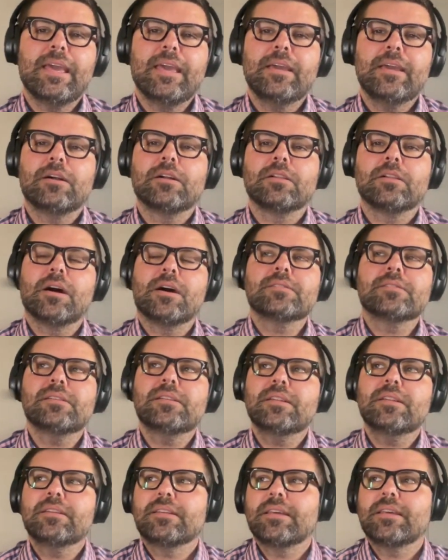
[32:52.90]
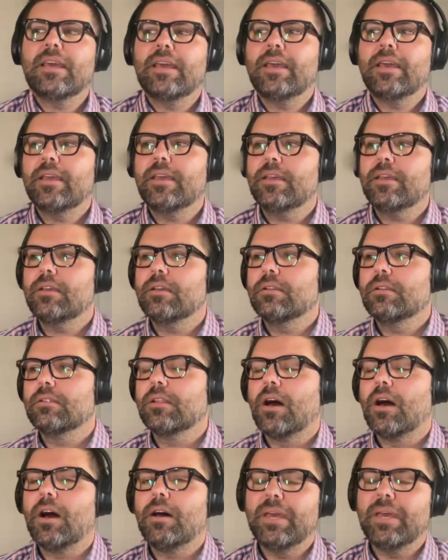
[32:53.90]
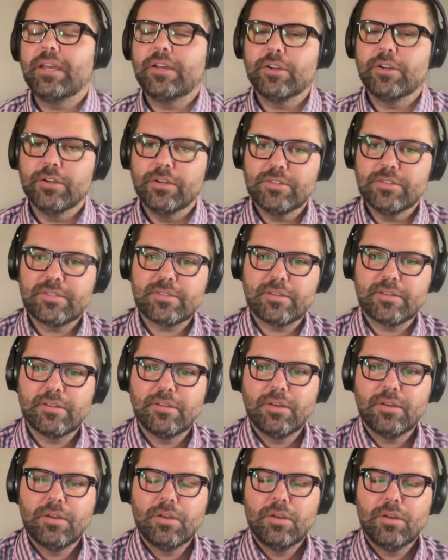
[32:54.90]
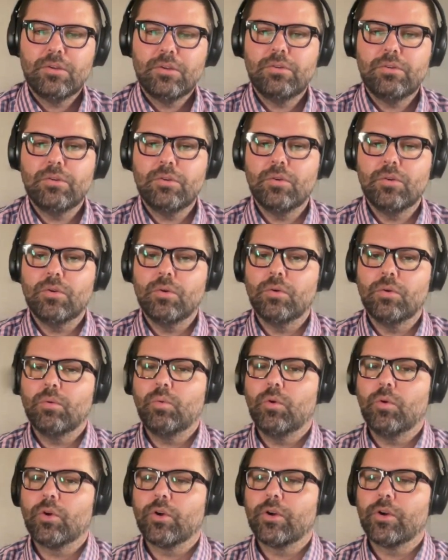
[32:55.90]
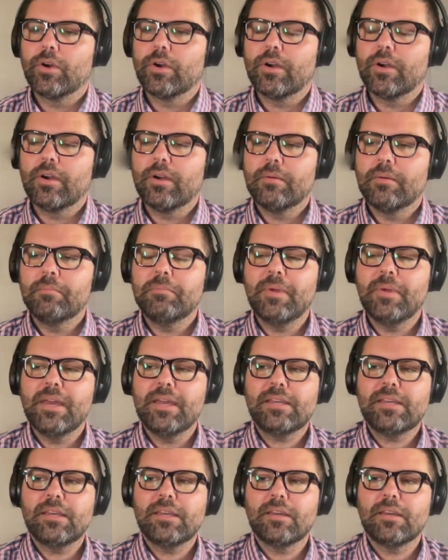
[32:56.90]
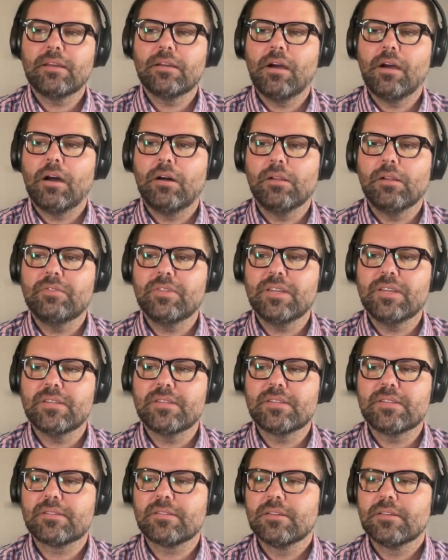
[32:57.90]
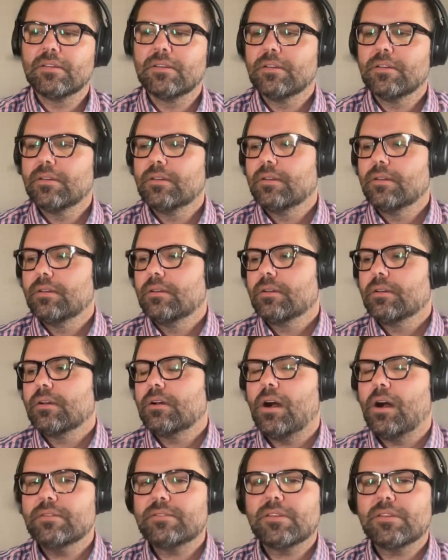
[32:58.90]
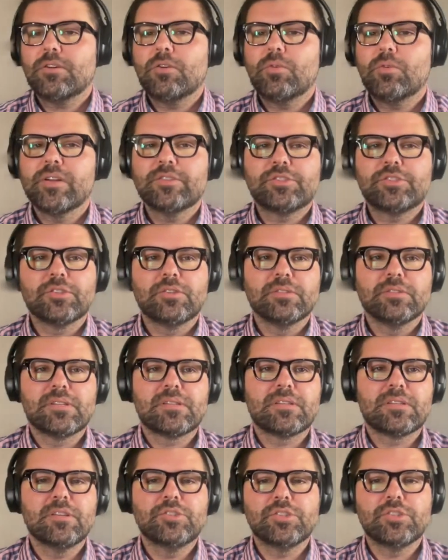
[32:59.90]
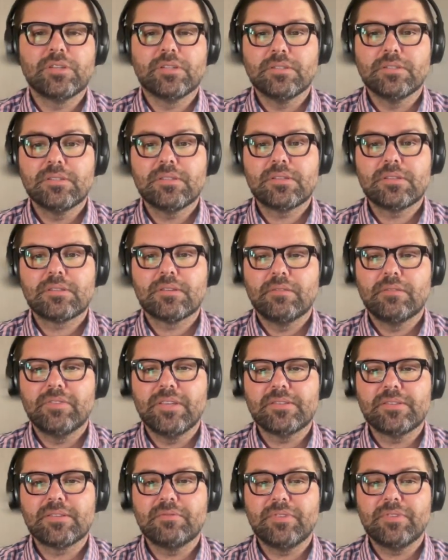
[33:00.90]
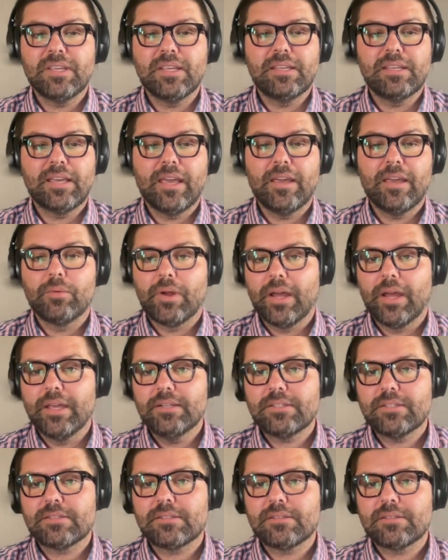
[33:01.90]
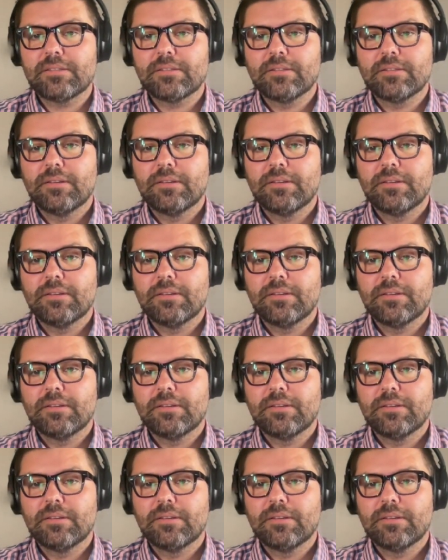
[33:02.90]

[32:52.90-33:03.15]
closeted gay lawmakers who were making all of these consequential decisions vis-a-vis gay rights,